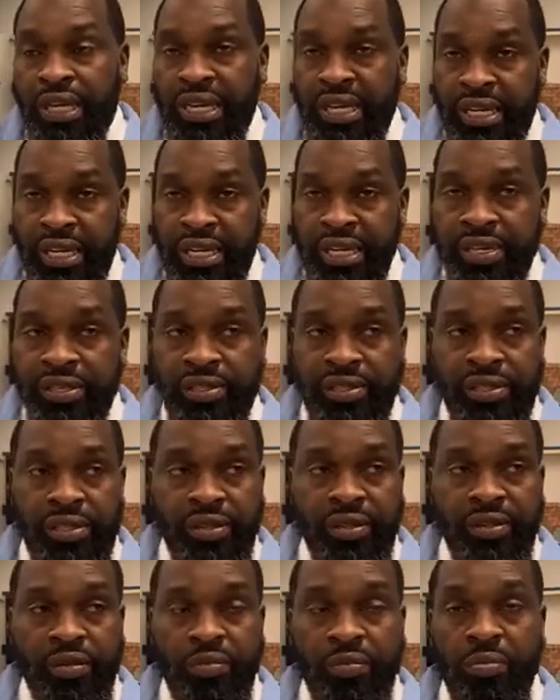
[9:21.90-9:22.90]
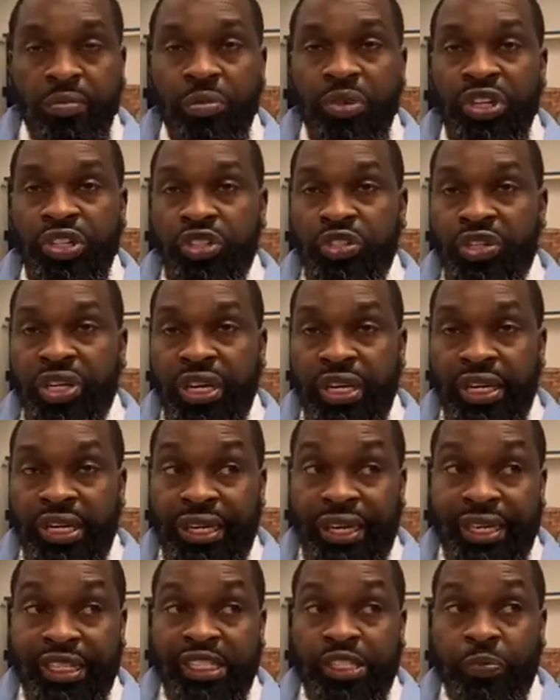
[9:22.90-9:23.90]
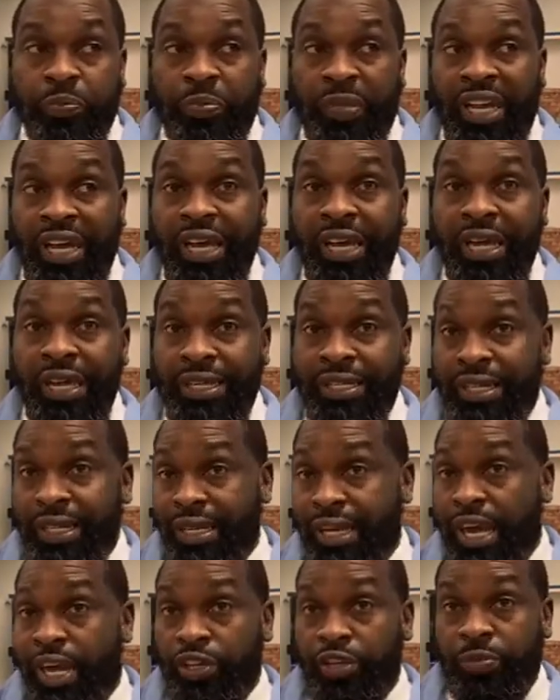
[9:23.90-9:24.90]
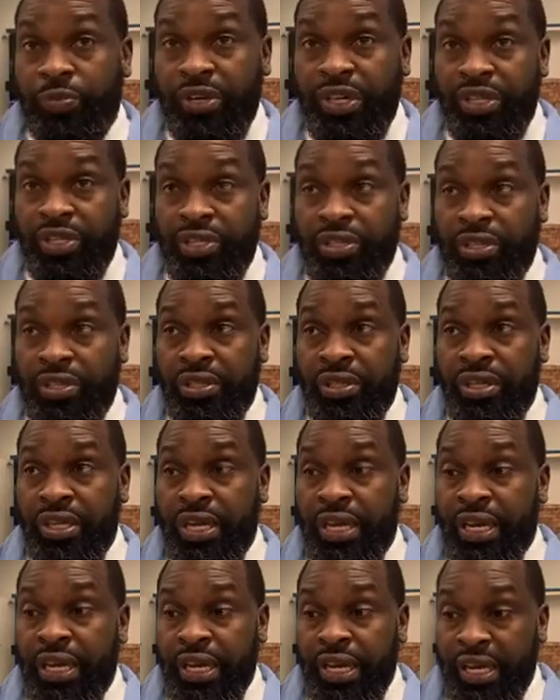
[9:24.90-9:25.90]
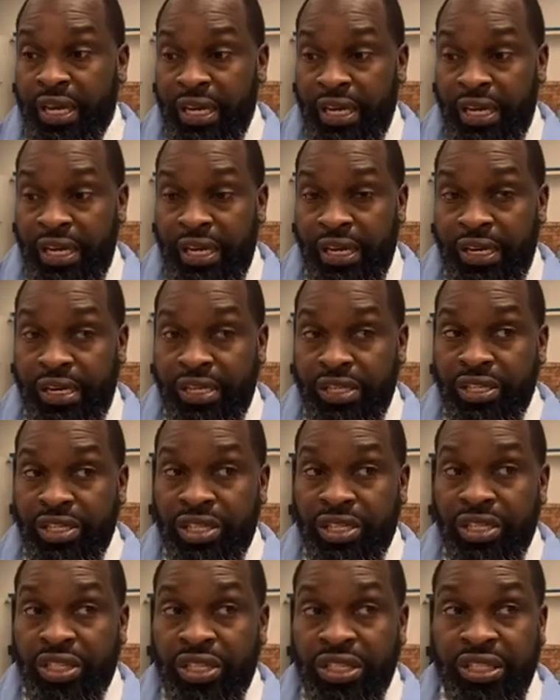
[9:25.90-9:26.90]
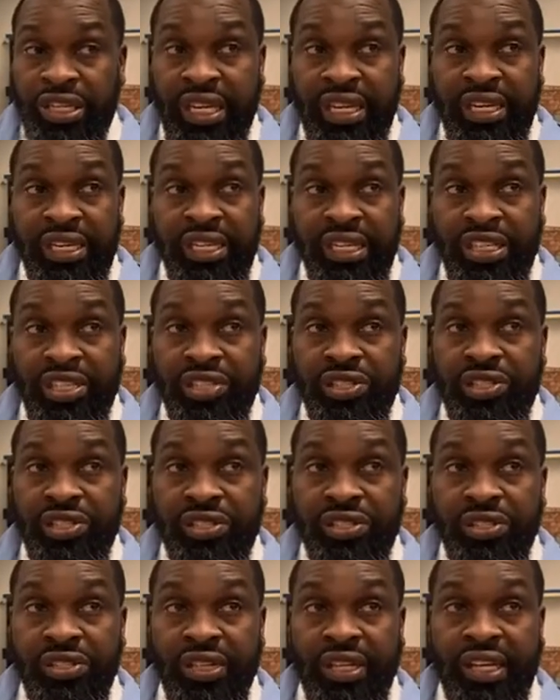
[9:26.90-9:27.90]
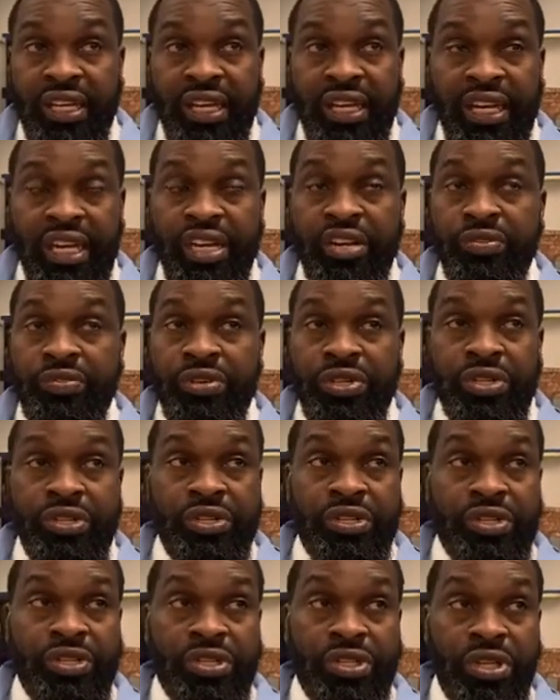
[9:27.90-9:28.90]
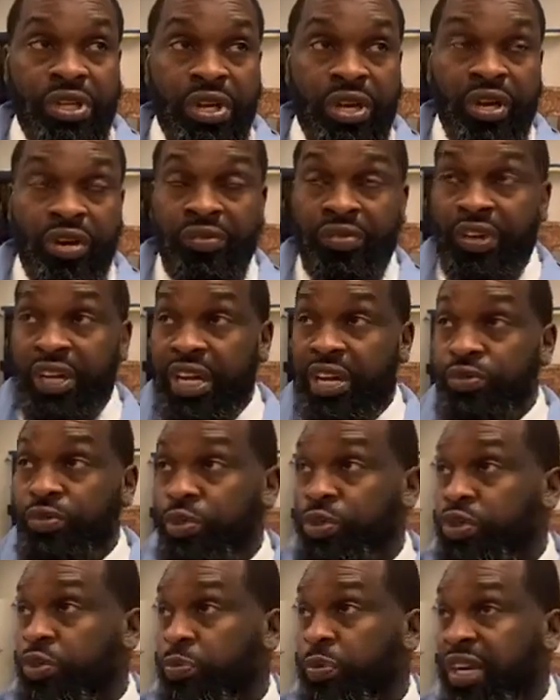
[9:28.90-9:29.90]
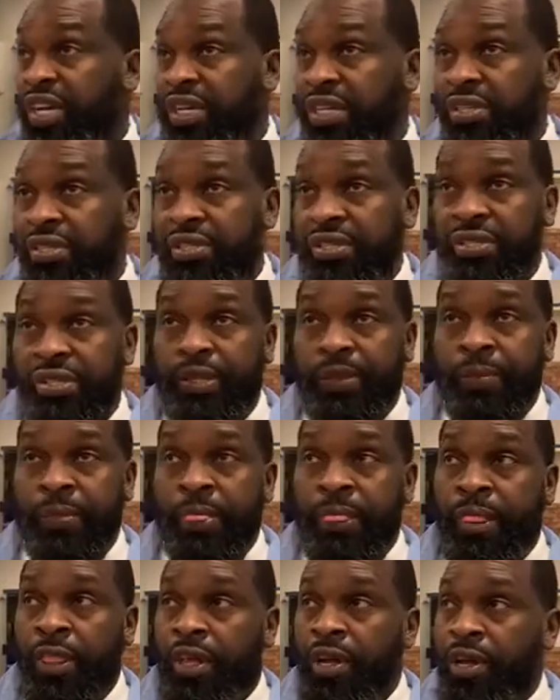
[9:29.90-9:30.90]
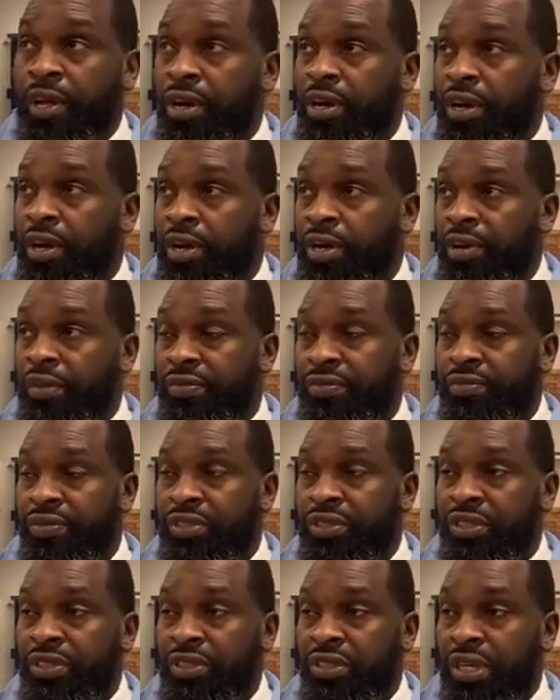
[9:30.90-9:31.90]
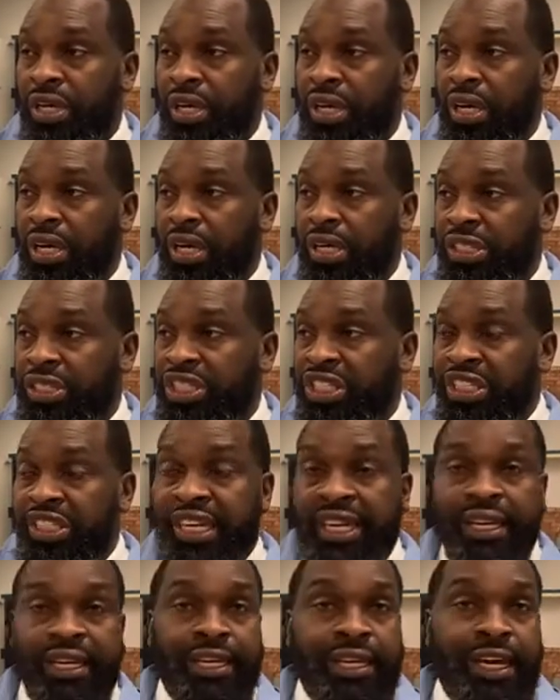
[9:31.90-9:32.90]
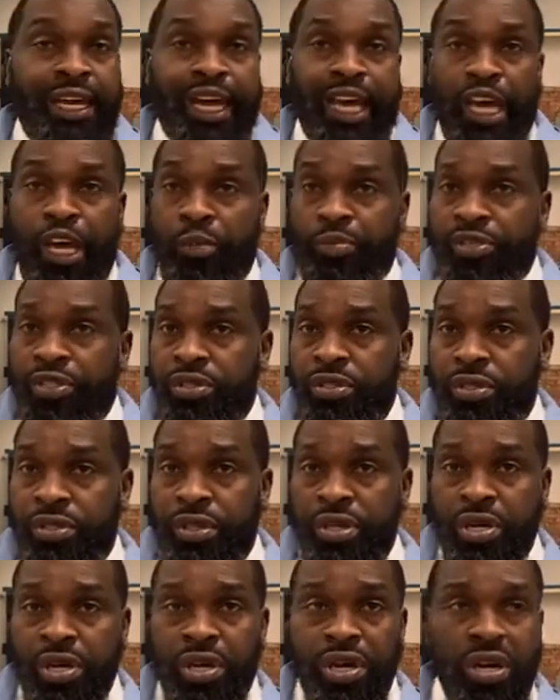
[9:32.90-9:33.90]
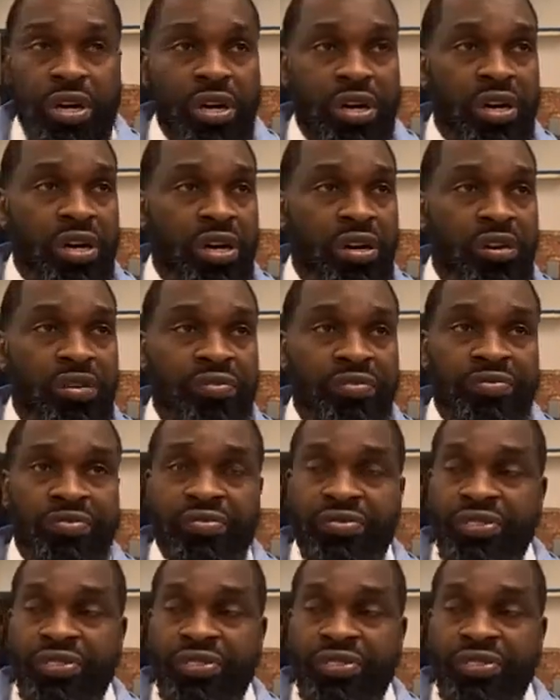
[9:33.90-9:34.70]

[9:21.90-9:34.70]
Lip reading: It is, but you can expand that occupation and take it into areas of aerospace, of genetic labs, of